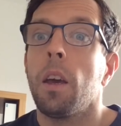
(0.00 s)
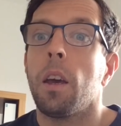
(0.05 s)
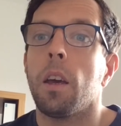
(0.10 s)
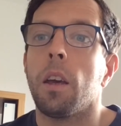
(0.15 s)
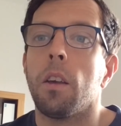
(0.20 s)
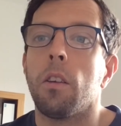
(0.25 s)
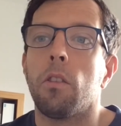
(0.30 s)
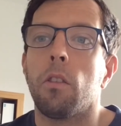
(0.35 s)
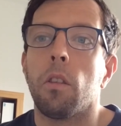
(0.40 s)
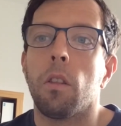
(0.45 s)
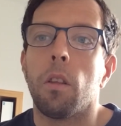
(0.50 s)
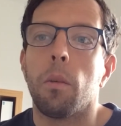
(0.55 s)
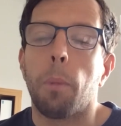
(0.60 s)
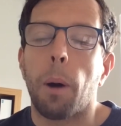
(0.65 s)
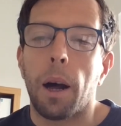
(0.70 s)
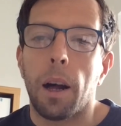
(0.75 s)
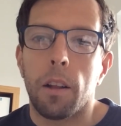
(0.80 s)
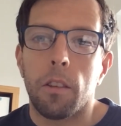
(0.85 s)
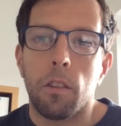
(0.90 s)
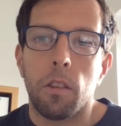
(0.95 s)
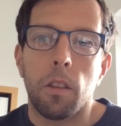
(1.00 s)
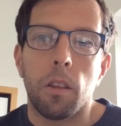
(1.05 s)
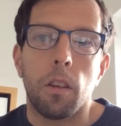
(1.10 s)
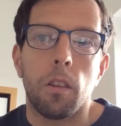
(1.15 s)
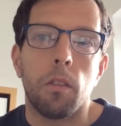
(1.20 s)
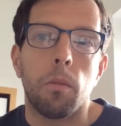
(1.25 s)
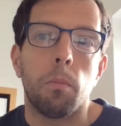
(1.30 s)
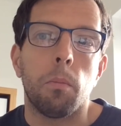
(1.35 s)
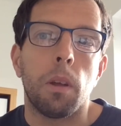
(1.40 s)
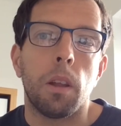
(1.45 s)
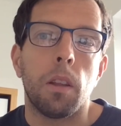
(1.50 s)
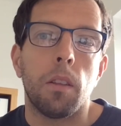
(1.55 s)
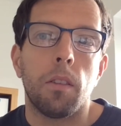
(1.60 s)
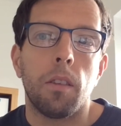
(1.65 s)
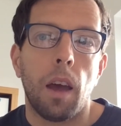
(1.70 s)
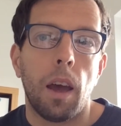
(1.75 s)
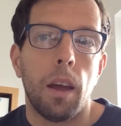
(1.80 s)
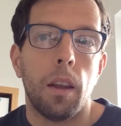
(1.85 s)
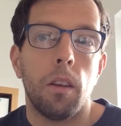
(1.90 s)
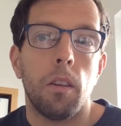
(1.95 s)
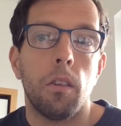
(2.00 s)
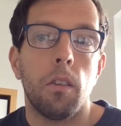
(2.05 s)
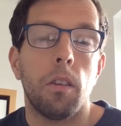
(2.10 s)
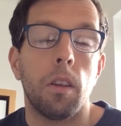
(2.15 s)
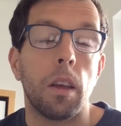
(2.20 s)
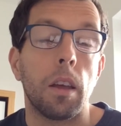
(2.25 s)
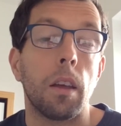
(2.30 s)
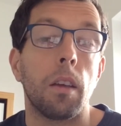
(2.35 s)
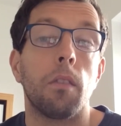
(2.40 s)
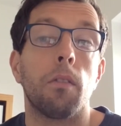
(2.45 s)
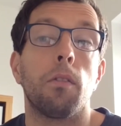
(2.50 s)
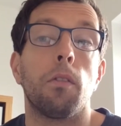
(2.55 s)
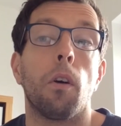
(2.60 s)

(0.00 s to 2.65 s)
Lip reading: is the party that is intending